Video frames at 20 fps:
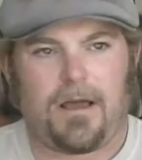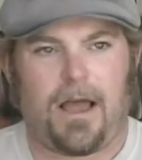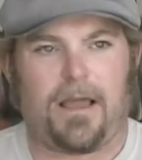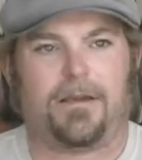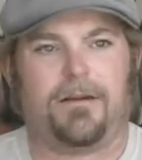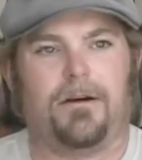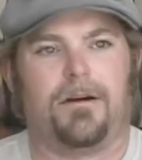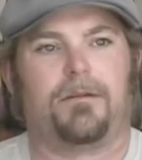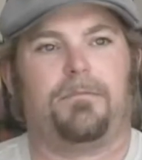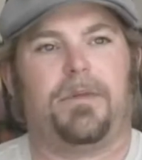
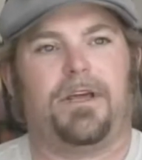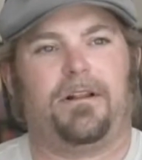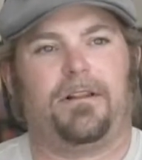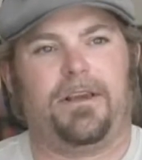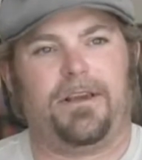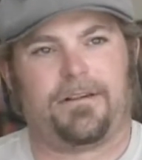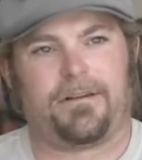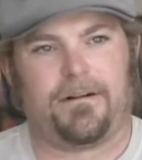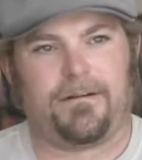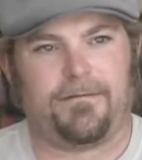cook Middle
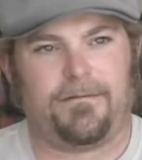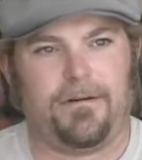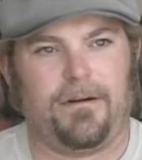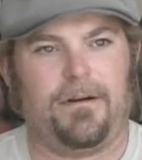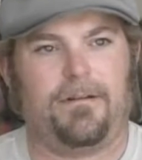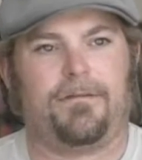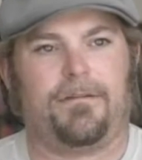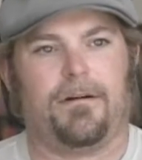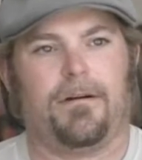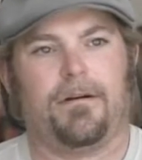Eastern
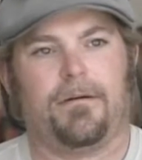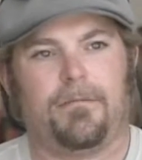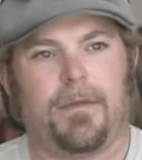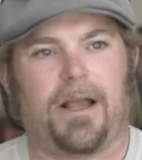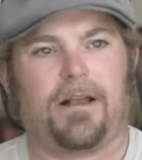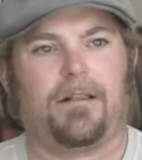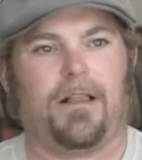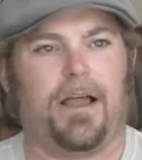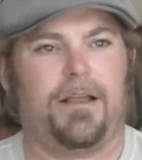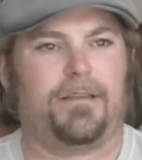food for my
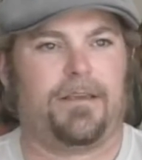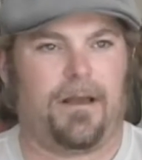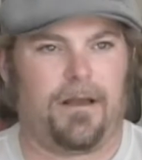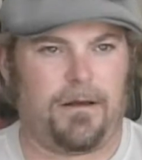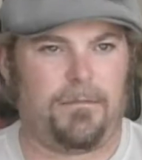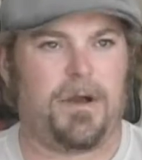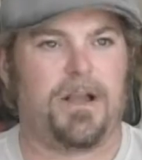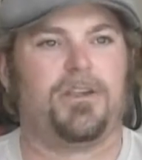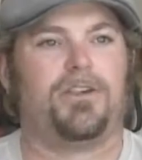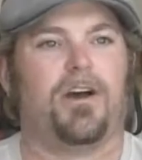
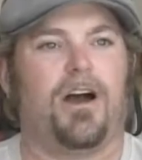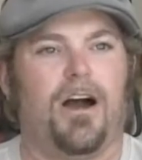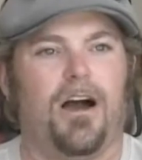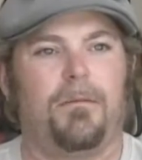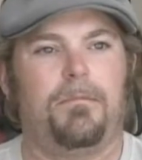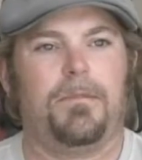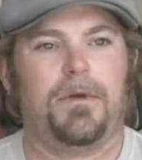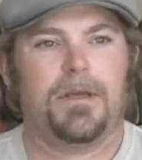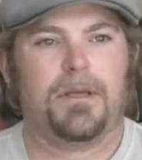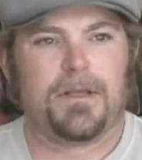clientele at my
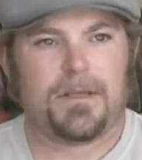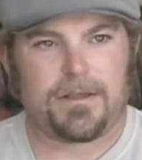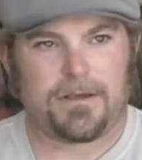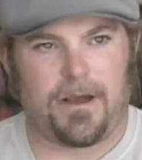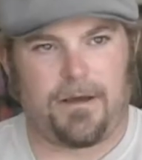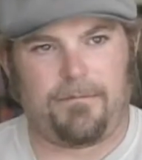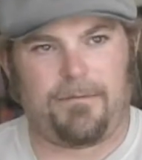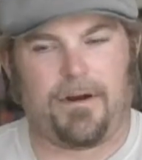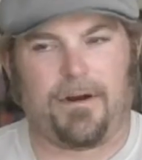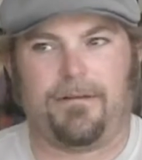job, so
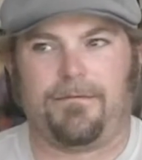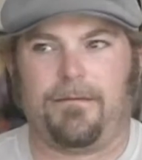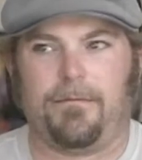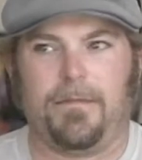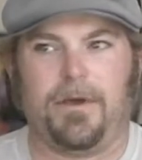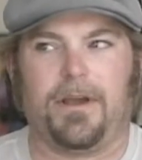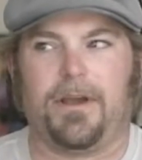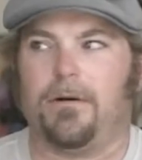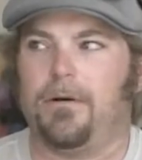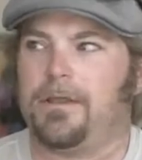I'm very
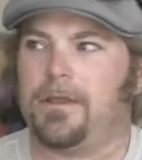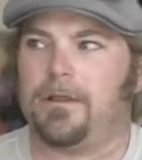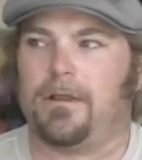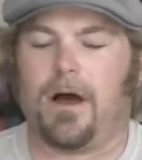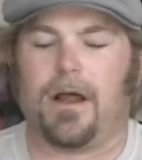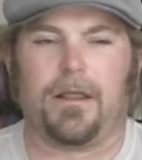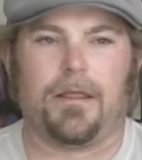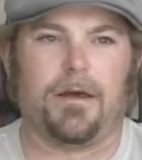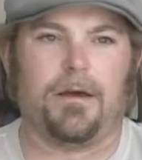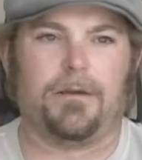familiar with a
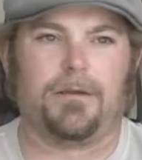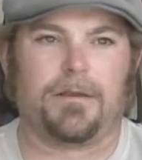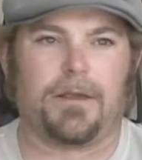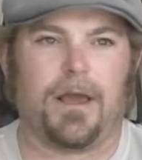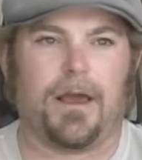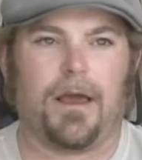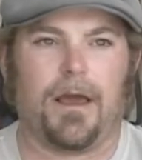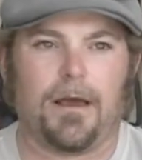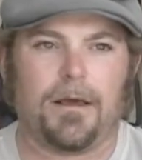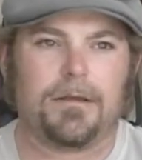lot of those
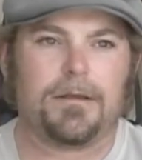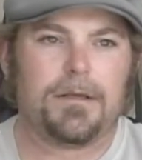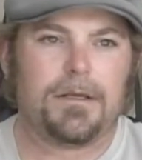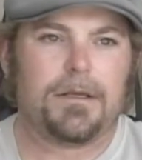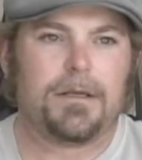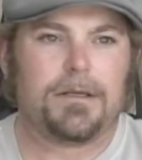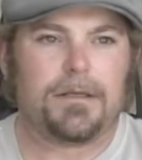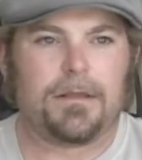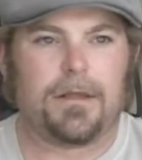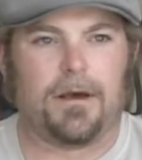
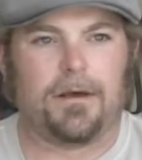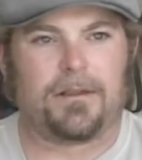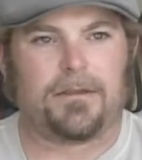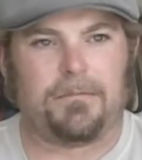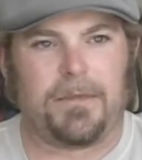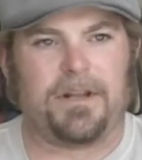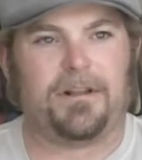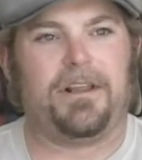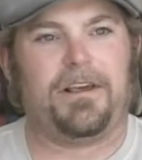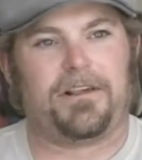
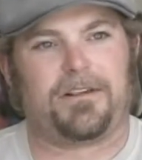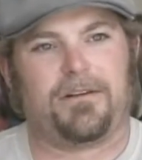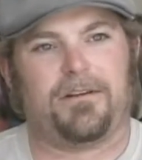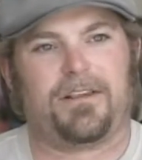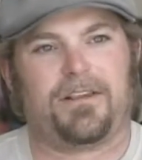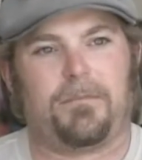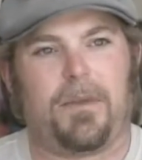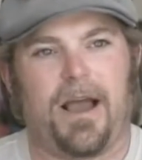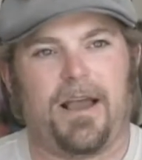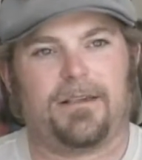Middle
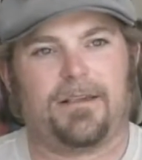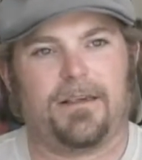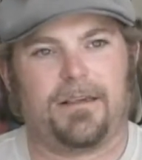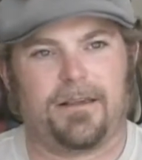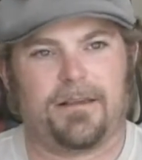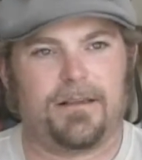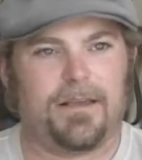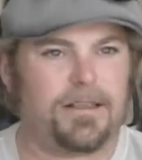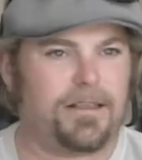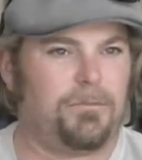Eastern spices
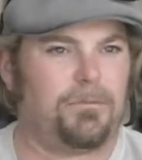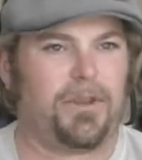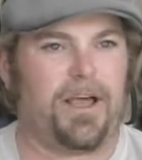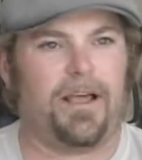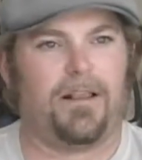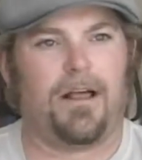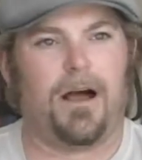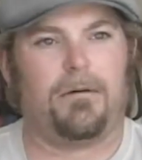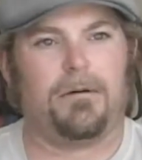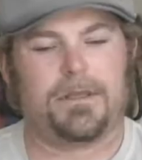and get to play
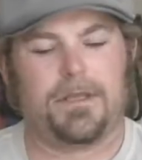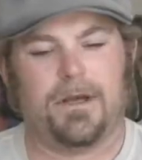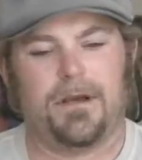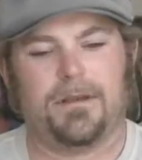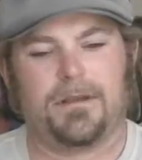a lot with those.